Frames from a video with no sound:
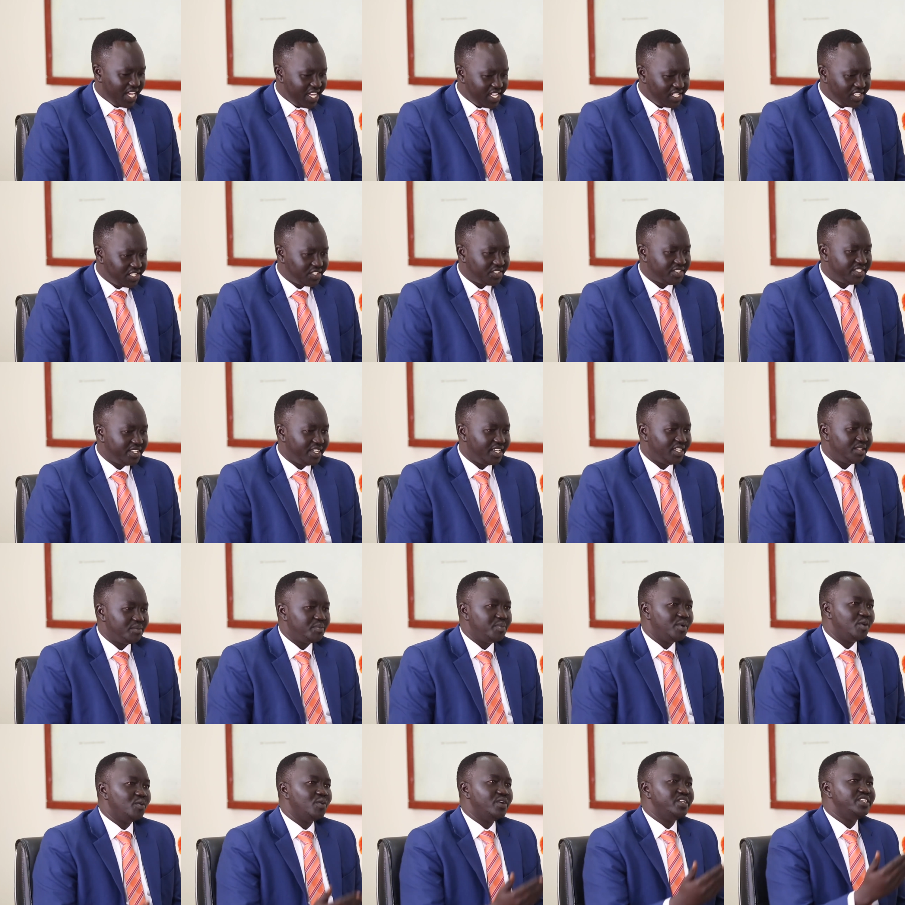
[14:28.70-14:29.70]
I
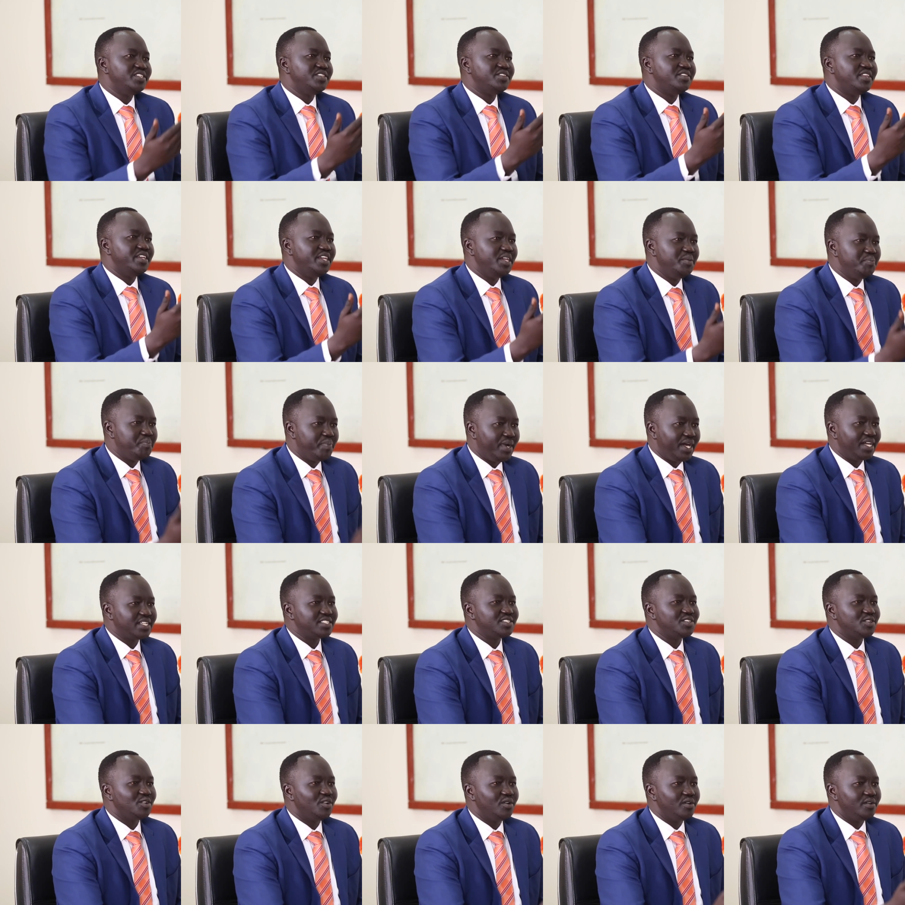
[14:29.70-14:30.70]
understand, but what is the
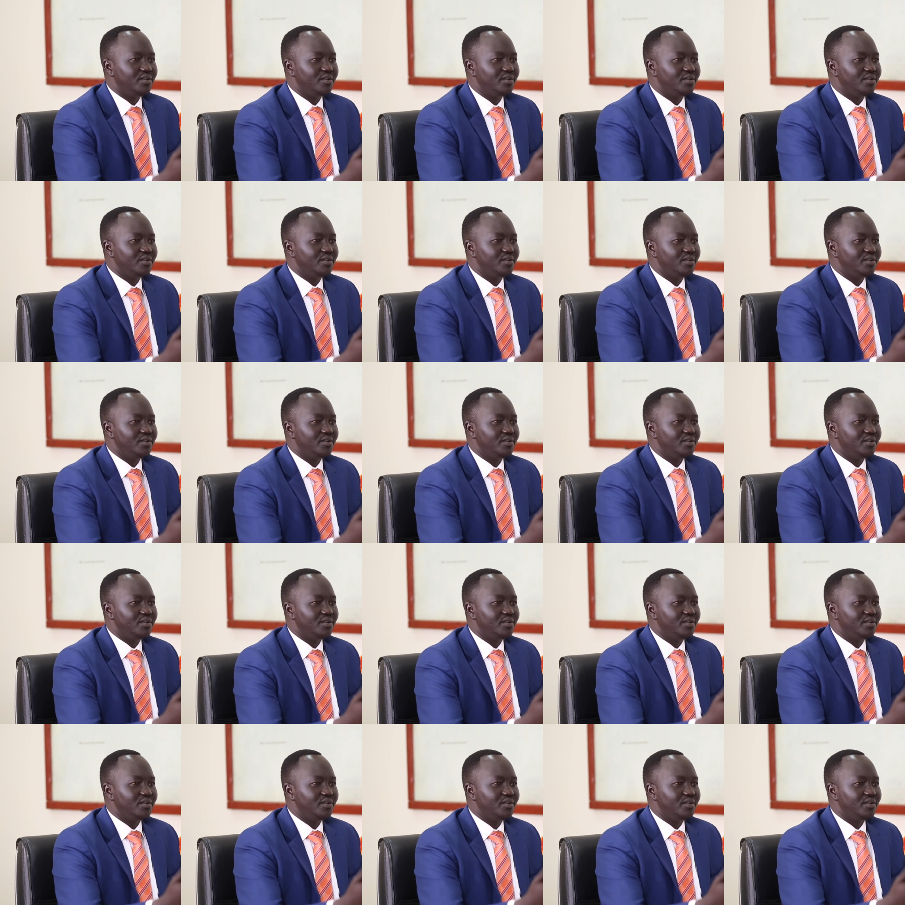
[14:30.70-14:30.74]
impact?